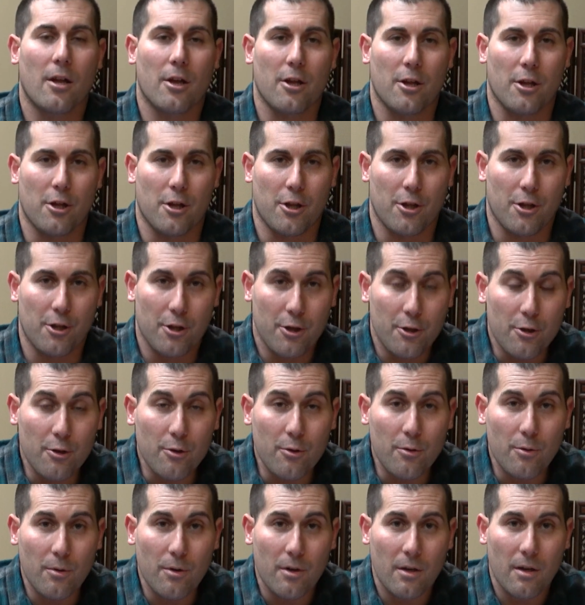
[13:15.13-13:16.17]

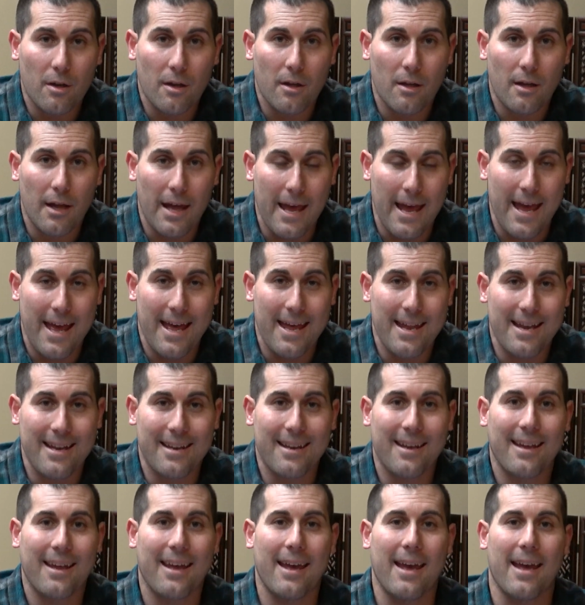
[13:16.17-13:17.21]
you
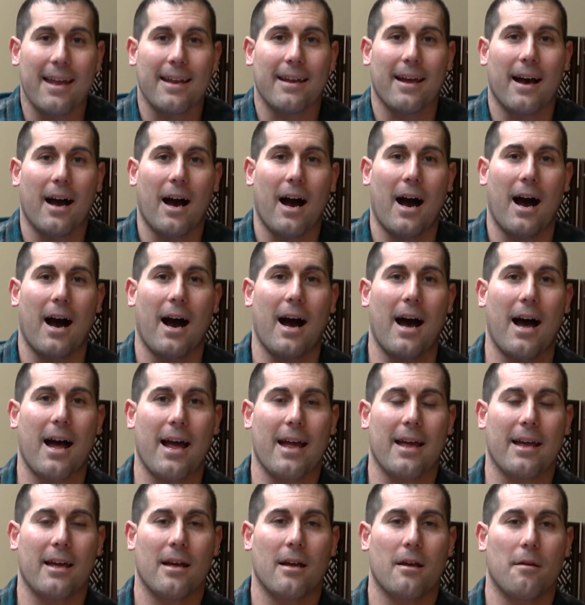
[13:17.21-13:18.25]
end and
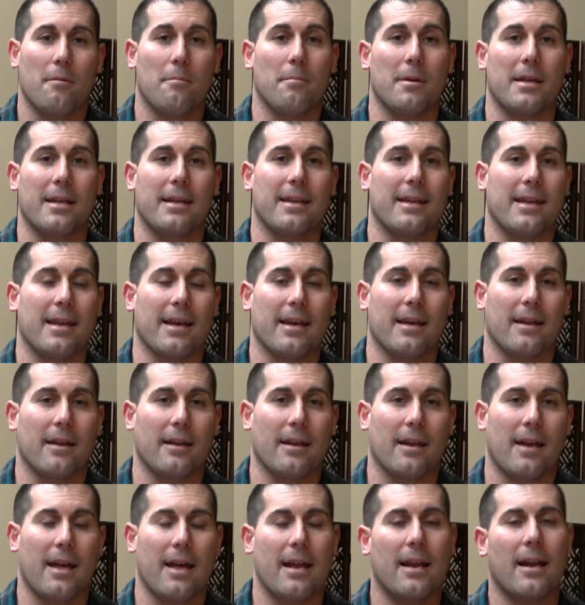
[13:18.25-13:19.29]
I
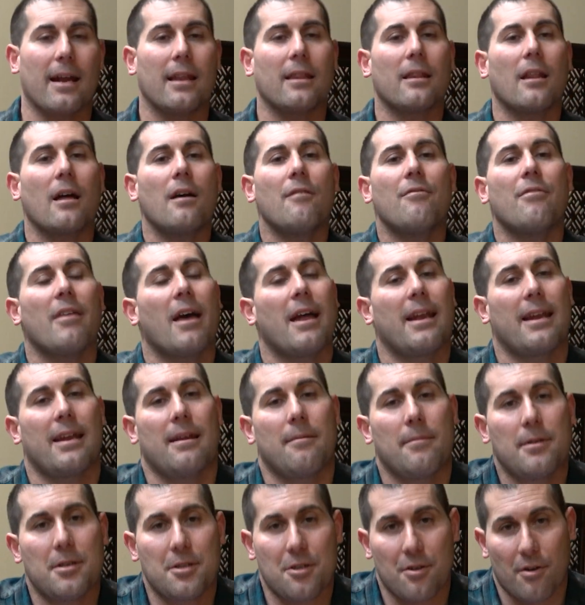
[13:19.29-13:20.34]
begin. And I love that
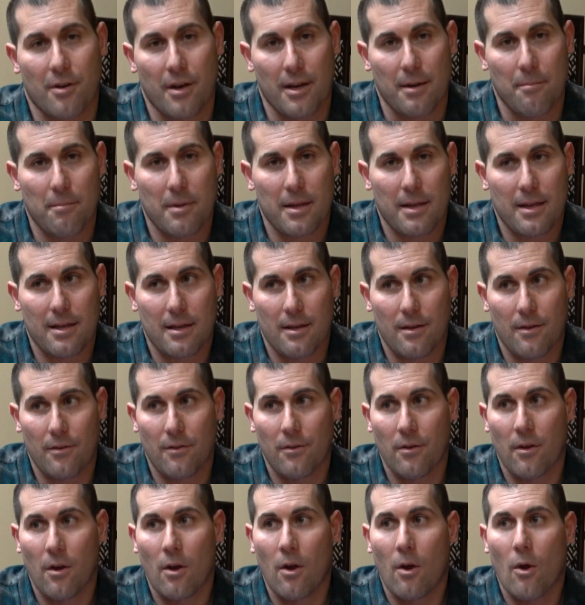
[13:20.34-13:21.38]
imagery
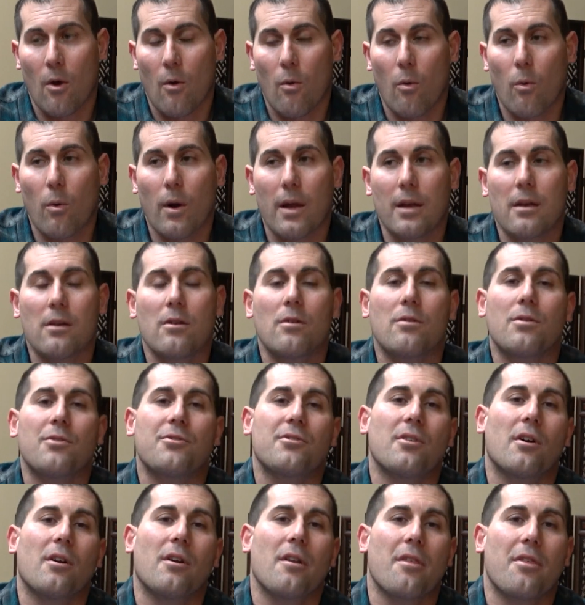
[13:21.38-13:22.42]
because when you
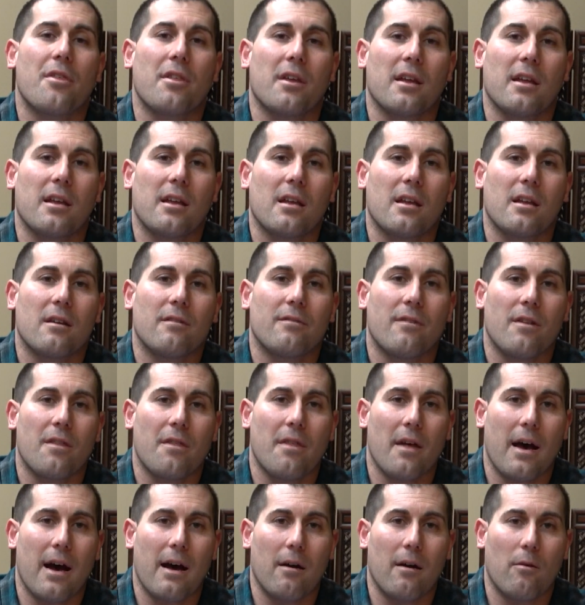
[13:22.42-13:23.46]
start thinking of
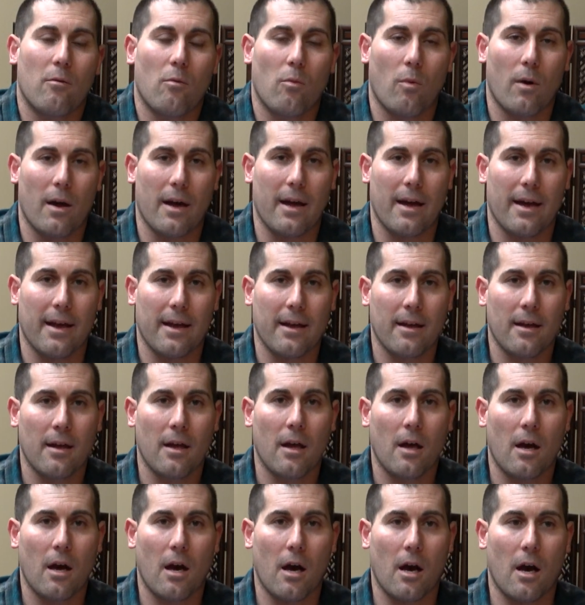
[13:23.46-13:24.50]
it that way,
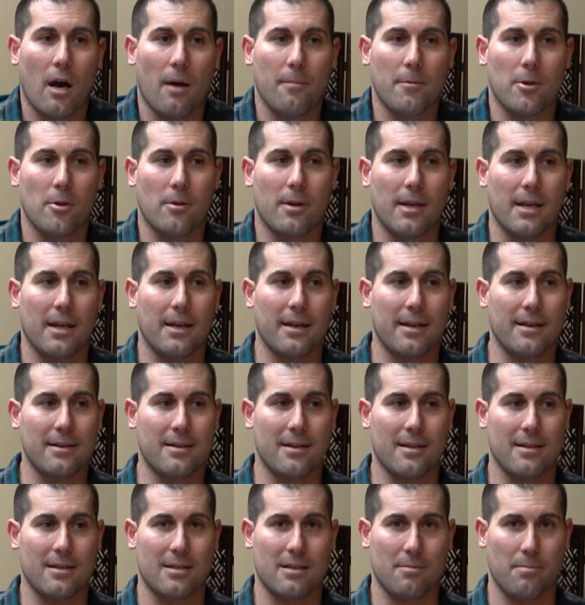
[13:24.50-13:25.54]
you get
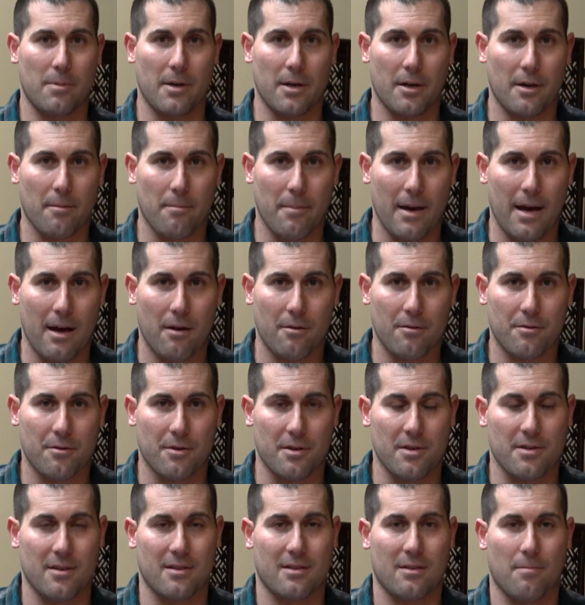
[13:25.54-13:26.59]
into the spirit of
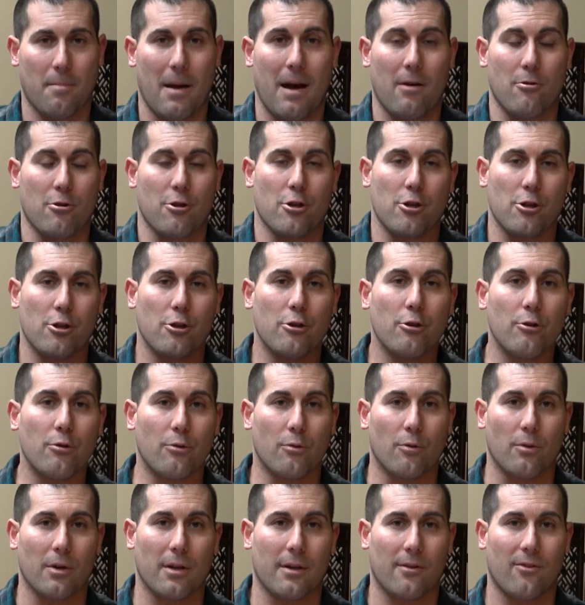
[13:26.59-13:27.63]
boundaries. It's about
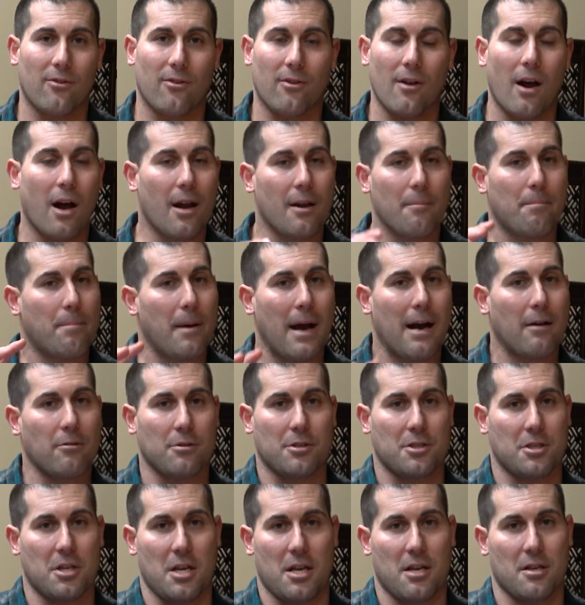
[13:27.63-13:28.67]
you. It's not
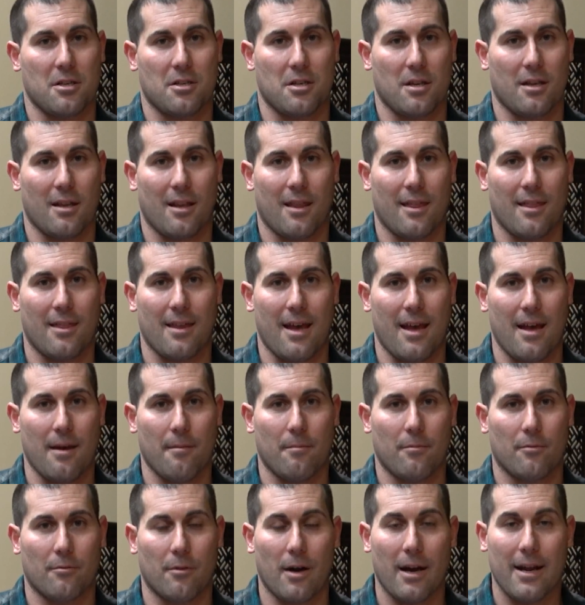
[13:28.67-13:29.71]
about changing them,
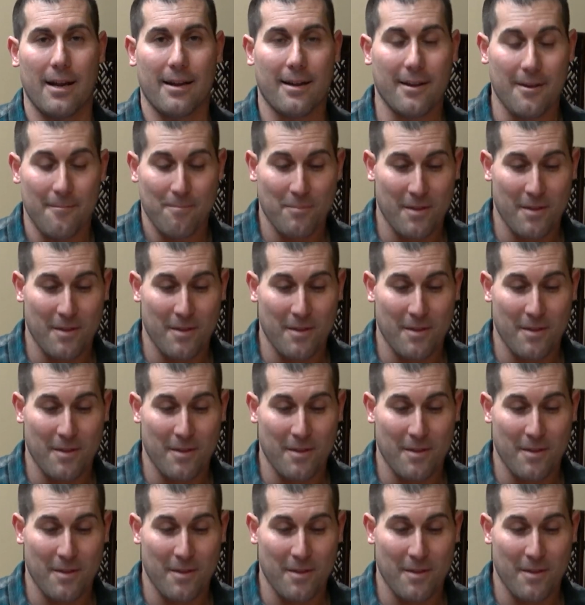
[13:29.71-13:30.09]
right?